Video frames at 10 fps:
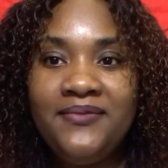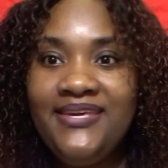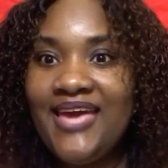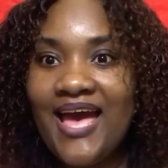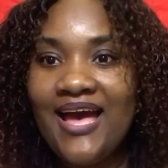
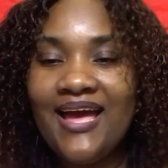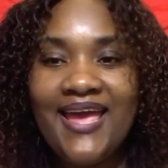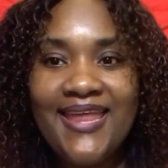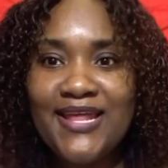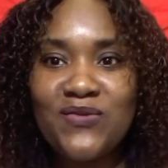Ja,
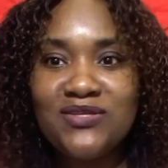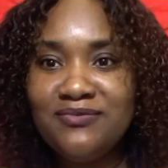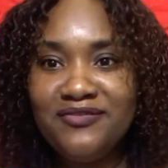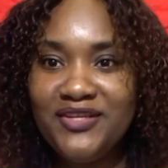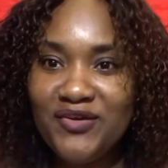en dat was mijn
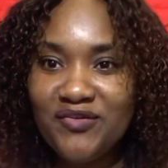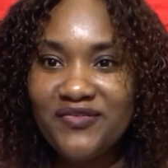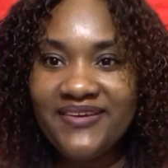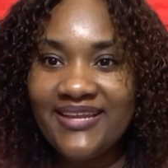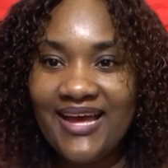video voor
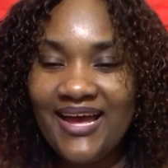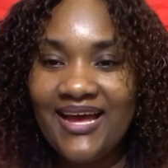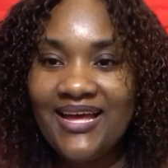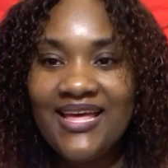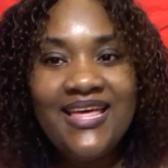vandaag.
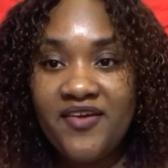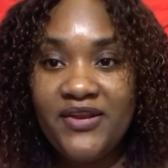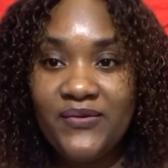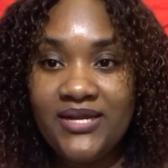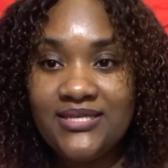Verder
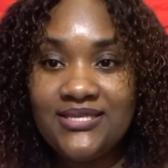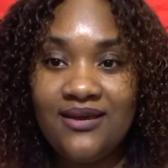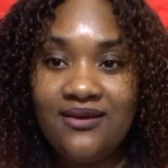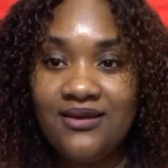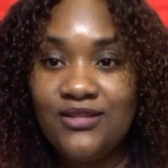wil ik
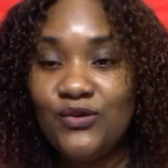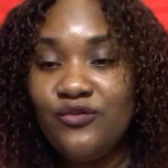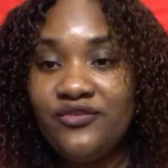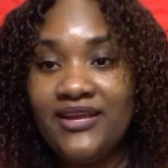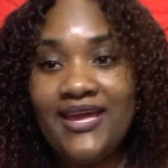zeggen, don't
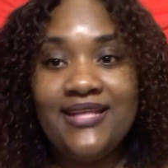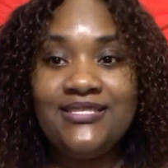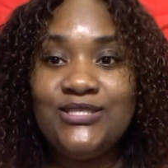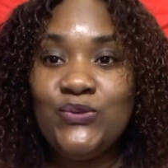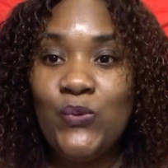forget
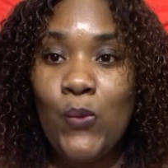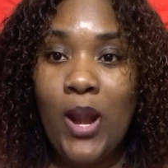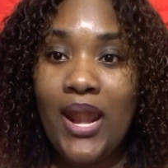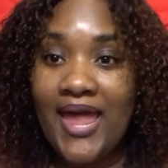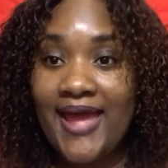to
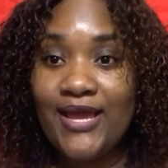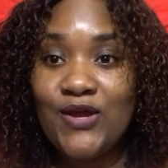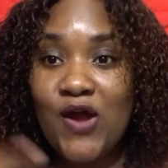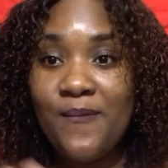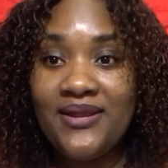like,
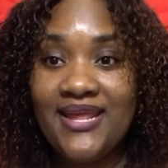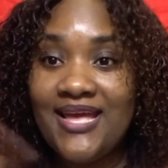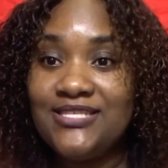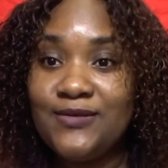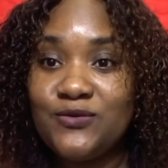comment
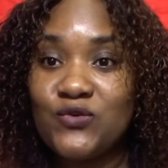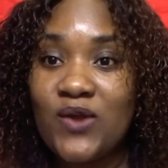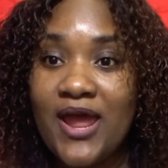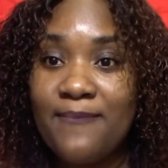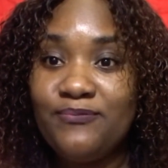and
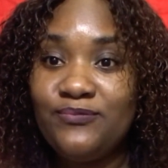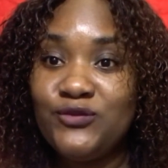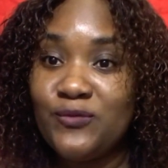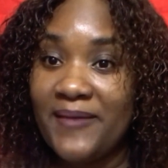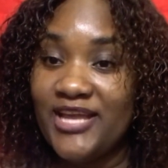subscribe
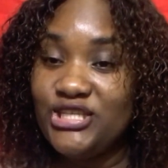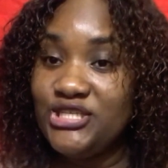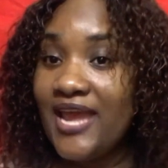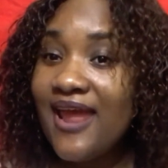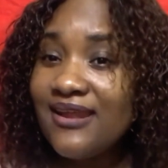to my
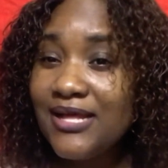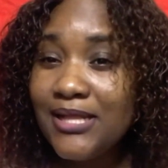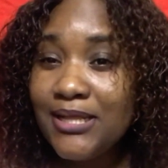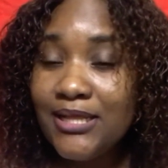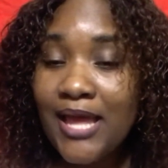
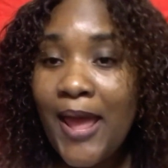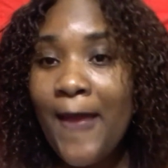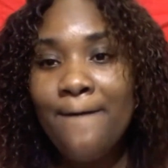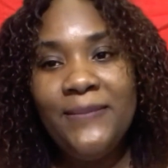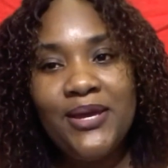channel,
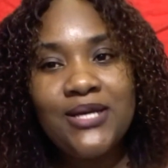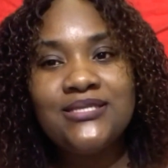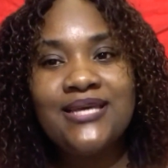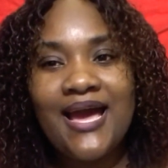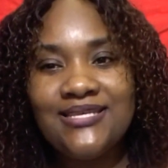because
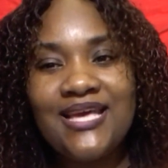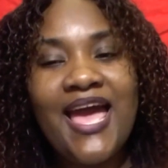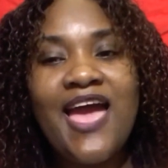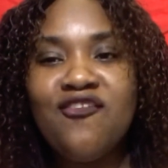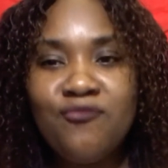guys, I
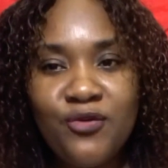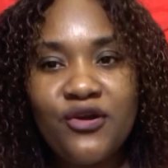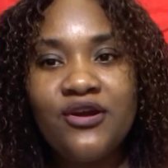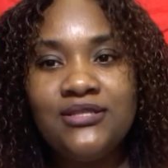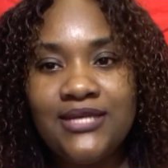have more
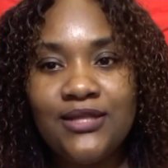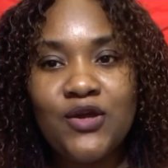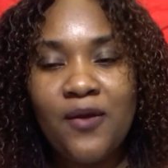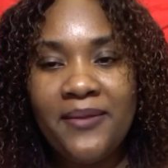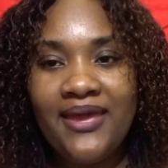content
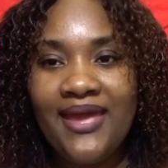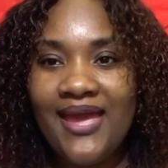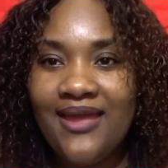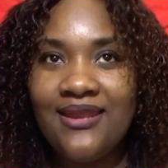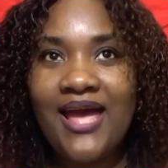coming
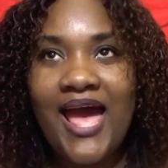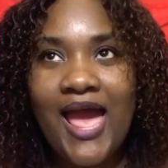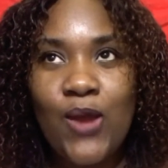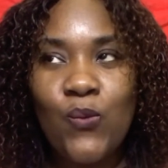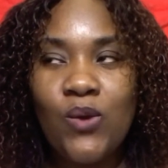and
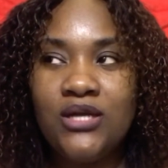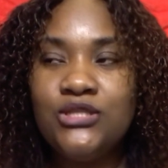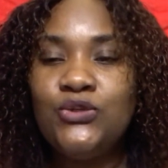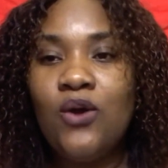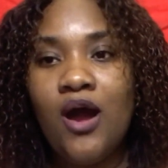I want
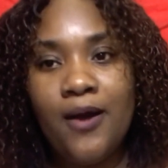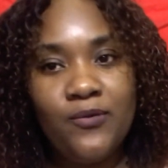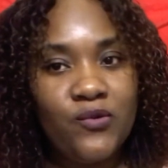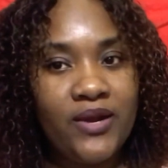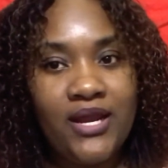to
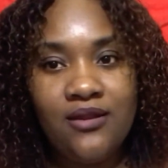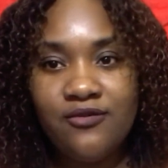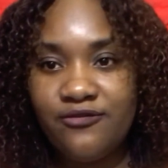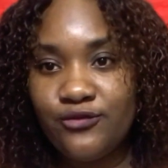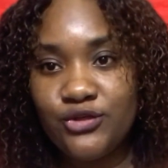upgrade
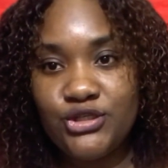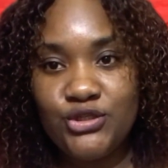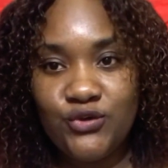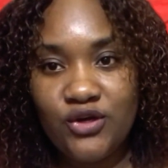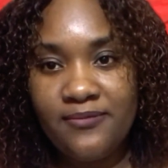for
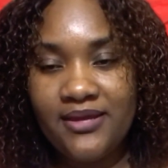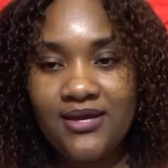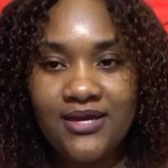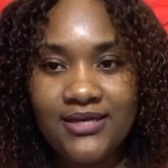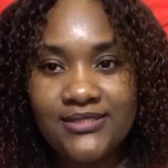sure,
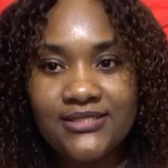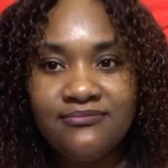because